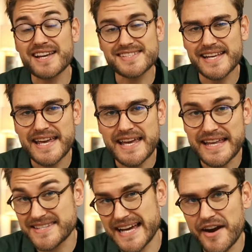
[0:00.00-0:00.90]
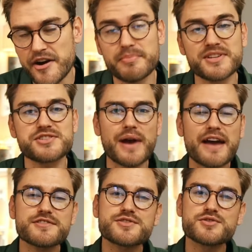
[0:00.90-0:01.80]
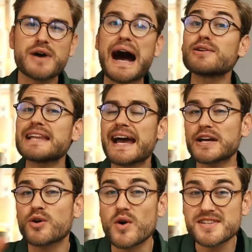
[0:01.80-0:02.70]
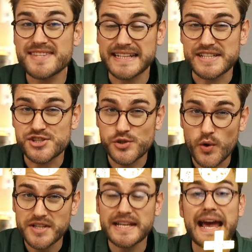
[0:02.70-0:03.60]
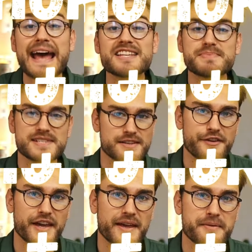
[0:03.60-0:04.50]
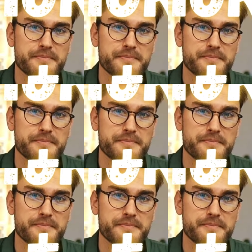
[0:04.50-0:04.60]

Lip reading: I say entire, but strive to outline a course that is short and specific.